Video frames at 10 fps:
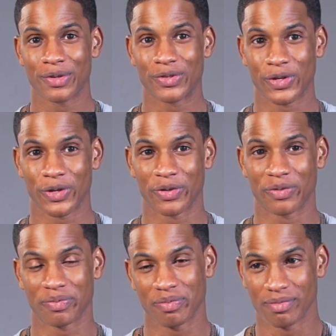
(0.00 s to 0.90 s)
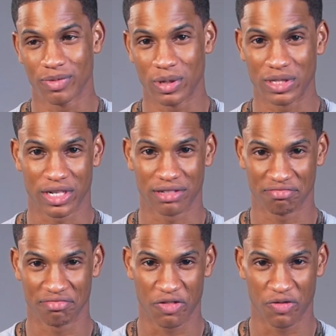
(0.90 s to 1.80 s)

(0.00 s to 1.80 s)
So those are a